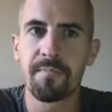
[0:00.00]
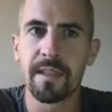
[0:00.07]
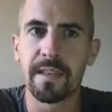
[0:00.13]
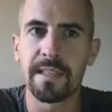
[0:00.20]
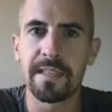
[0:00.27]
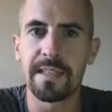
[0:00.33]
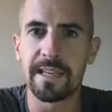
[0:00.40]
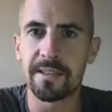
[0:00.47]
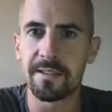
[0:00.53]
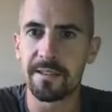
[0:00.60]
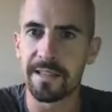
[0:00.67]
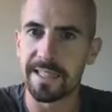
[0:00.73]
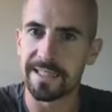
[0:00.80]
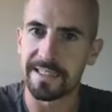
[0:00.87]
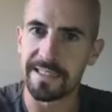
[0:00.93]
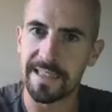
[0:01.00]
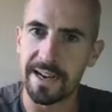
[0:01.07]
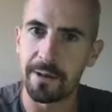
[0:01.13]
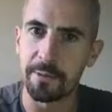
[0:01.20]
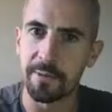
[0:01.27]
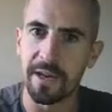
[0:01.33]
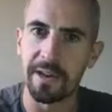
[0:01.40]
you get all like
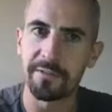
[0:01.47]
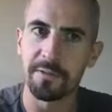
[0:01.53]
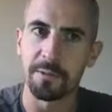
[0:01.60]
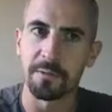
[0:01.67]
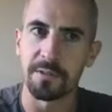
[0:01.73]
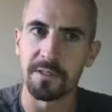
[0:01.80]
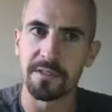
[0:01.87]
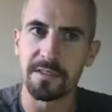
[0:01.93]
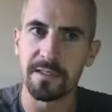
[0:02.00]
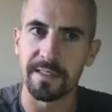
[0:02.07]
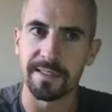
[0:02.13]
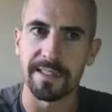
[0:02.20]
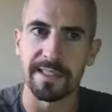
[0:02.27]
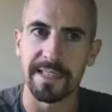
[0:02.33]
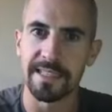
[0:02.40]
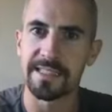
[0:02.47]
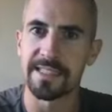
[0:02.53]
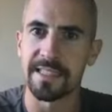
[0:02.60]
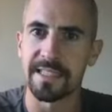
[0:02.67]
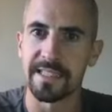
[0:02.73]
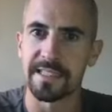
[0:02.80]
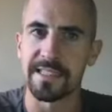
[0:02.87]
down afterwards like the next
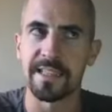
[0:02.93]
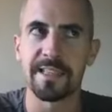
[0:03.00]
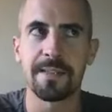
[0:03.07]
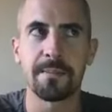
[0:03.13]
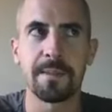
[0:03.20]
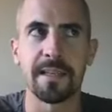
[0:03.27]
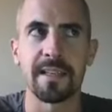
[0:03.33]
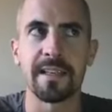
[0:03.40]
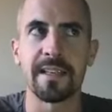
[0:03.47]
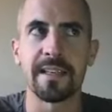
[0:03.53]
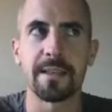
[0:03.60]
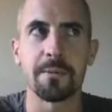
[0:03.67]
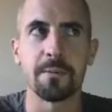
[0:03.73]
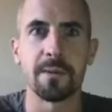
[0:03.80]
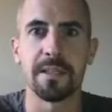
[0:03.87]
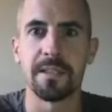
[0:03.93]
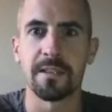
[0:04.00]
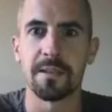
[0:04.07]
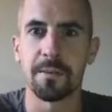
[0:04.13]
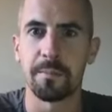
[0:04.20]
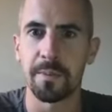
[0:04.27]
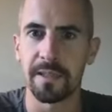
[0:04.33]
day it's a little bit like when you
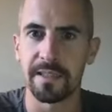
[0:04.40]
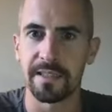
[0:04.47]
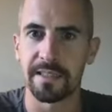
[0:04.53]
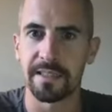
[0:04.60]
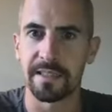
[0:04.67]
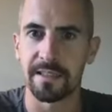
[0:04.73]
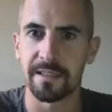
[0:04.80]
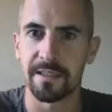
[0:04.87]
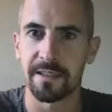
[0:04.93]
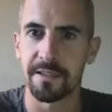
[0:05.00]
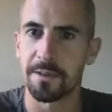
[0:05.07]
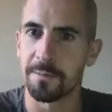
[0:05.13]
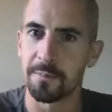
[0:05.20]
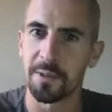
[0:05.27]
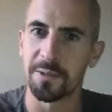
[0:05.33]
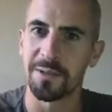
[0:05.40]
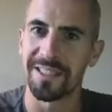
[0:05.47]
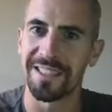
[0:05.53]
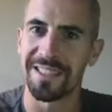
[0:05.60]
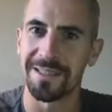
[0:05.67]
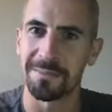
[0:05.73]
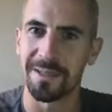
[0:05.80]
complete a, a computer
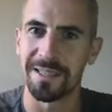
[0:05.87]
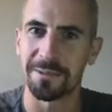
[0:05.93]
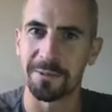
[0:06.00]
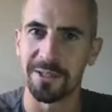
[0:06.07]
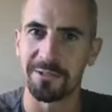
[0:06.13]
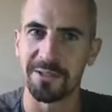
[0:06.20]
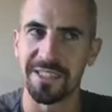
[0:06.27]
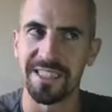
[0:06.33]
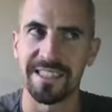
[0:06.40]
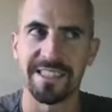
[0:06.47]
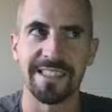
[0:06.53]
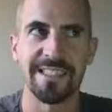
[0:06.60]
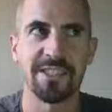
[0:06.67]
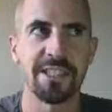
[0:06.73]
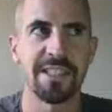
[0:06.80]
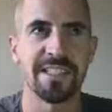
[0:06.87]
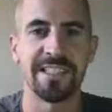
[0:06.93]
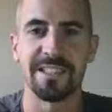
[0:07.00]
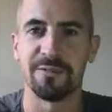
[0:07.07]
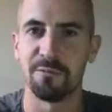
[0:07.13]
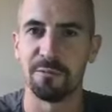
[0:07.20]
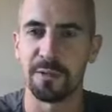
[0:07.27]
game like when you're a teenager and
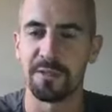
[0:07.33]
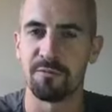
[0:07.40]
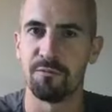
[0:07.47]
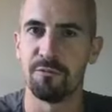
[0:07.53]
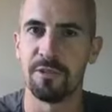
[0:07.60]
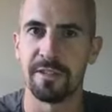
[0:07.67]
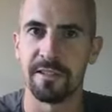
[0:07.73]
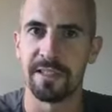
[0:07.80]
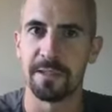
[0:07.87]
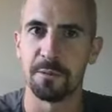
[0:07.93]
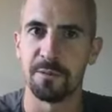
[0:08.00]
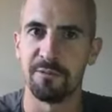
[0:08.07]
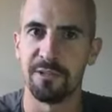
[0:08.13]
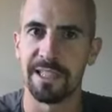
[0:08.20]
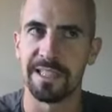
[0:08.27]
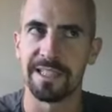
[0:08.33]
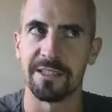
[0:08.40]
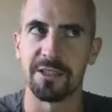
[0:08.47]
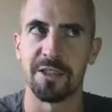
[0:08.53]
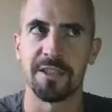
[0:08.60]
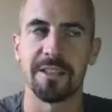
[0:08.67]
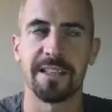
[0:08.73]
you was re- you were really
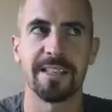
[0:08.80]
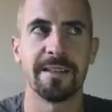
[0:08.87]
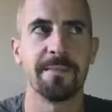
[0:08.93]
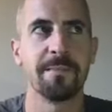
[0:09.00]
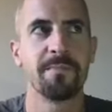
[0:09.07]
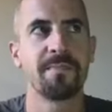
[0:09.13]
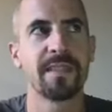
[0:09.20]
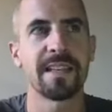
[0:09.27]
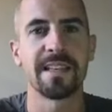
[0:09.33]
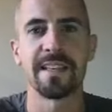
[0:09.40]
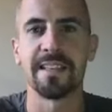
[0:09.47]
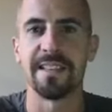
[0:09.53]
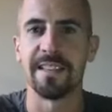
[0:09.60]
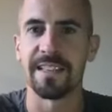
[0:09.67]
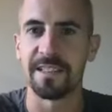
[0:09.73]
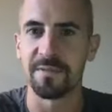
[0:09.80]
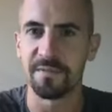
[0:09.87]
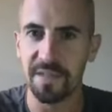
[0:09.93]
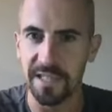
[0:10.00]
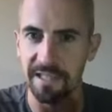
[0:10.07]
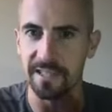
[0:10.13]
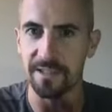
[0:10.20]
enjoying it and then you
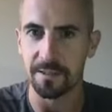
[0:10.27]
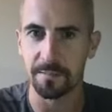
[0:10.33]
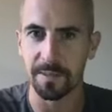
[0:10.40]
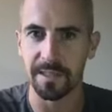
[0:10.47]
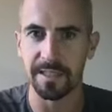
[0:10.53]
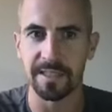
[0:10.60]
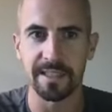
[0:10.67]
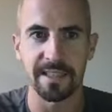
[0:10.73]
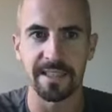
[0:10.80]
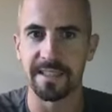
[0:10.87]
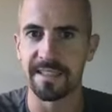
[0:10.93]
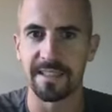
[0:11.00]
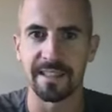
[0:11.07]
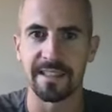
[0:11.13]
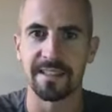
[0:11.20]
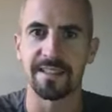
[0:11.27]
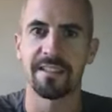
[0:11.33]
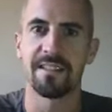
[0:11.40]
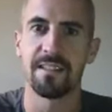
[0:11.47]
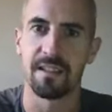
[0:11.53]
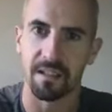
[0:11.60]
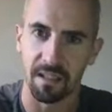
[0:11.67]
finally complete it and then you're like
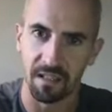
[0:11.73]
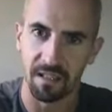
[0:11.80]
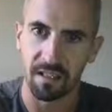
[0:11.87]
Ugh.